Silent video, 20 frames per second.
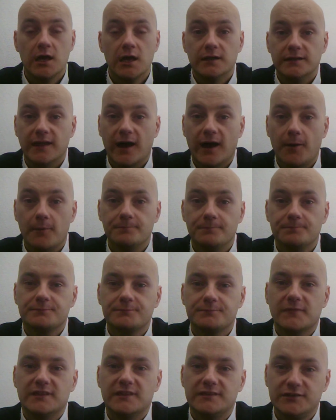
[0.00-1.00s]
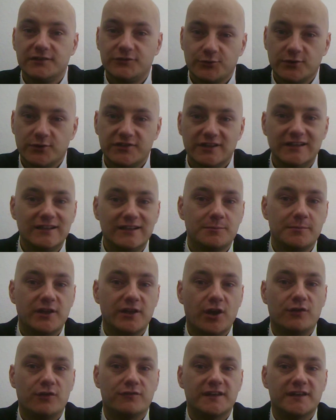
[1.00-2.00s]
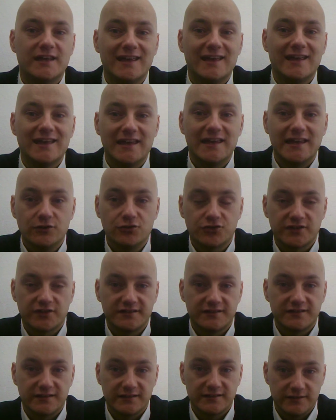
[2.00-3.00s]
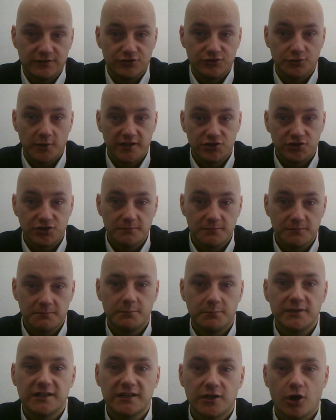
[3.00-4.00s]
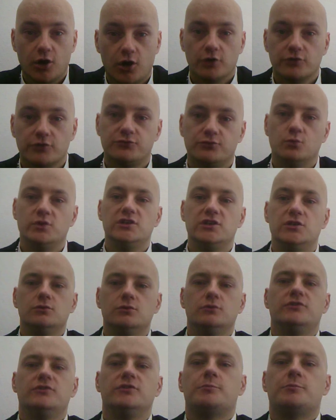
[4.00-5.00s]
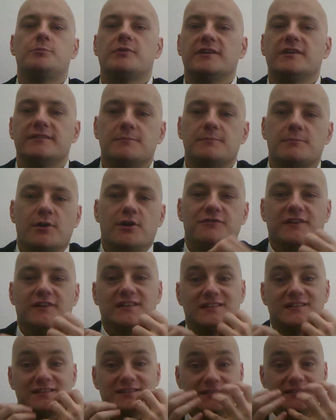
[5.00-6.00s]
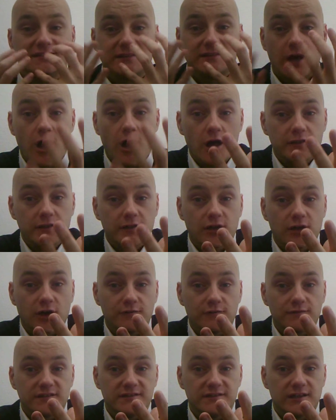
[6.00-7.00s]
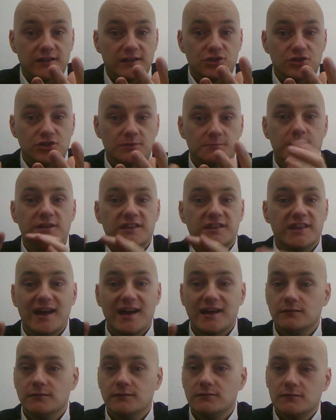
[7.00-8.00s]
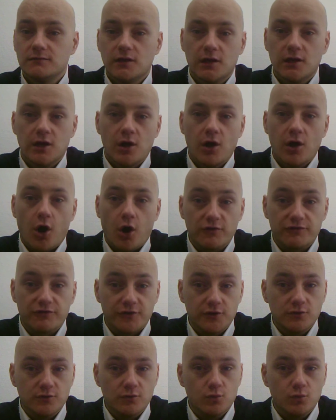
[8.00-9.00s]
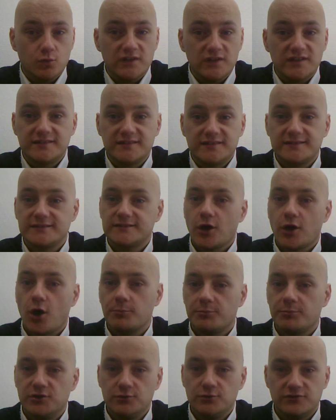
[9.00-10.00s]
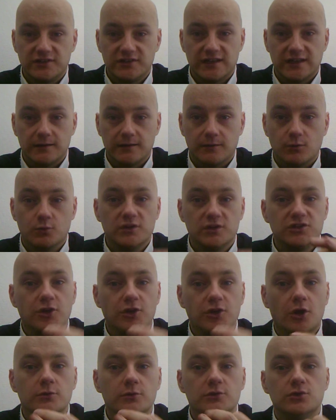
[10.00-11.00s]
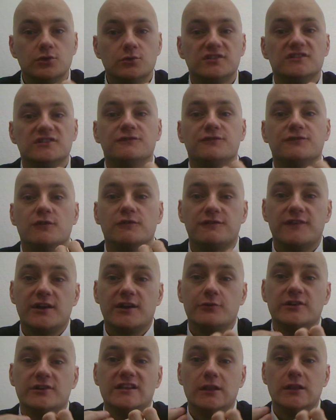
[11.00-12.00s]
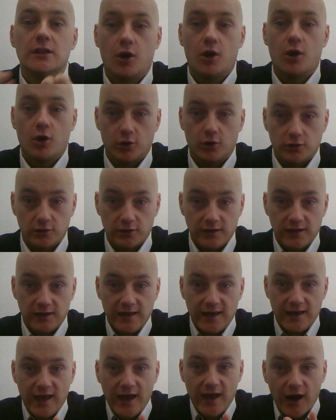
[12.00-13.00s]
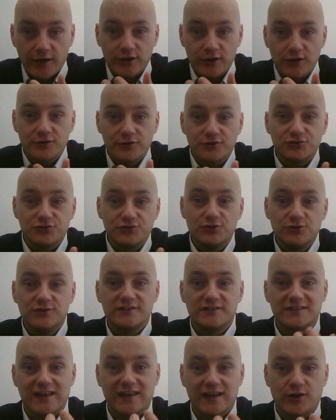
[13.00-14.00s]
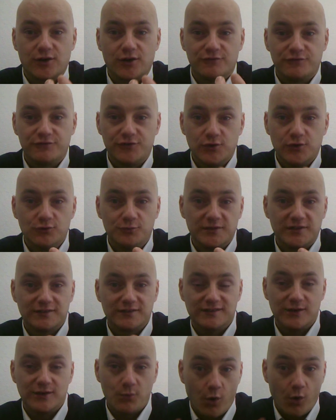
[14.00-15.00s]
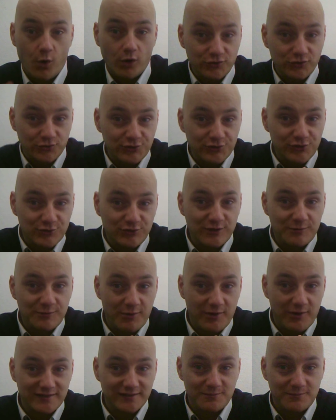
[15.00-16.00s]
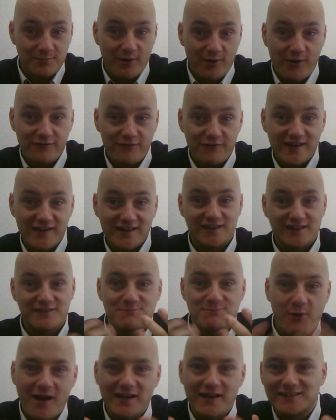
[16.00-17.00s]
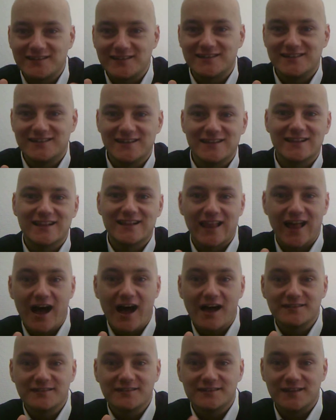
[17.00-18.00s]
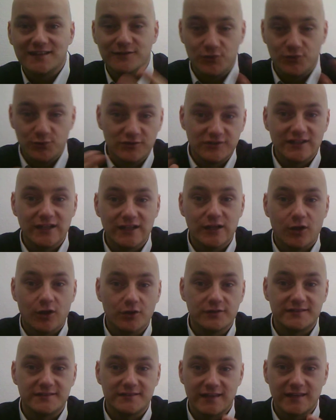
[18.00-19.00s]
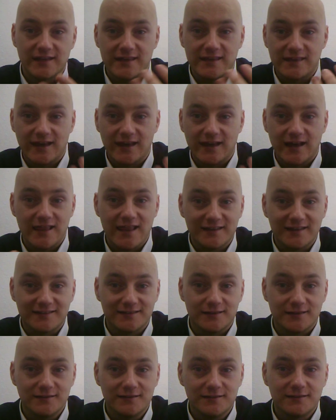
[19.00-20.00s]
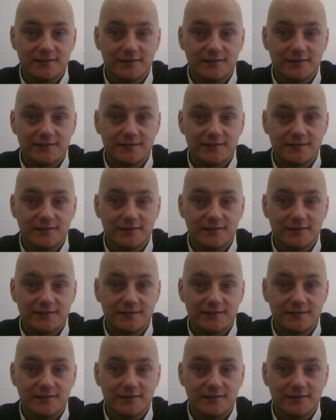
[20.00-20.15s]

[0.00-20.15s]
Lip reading: Now, this one's a little bit of an interesting situation because we use the present perfect to start the conversation, but then often we stop using it. We don't use it for very long. And a lot of students get confused because they want to use the present perfect. They've practiced it in class, they've used it a lot in their lessons,